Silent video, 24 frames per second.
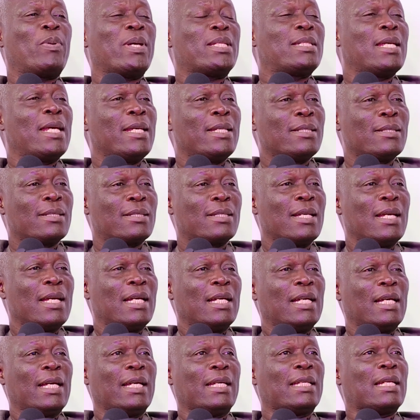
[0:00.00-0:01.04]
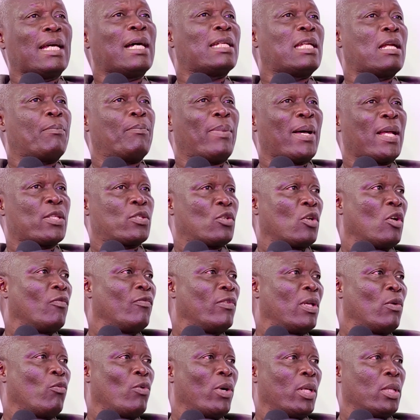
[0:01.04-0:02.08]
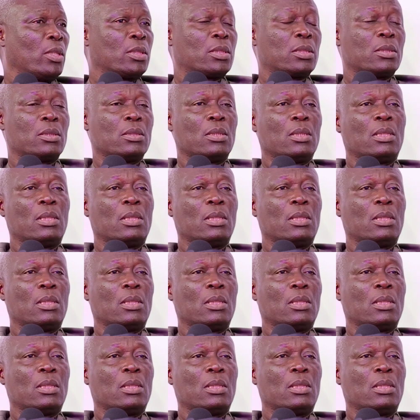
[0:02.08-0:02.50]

pertains in other parts of the world.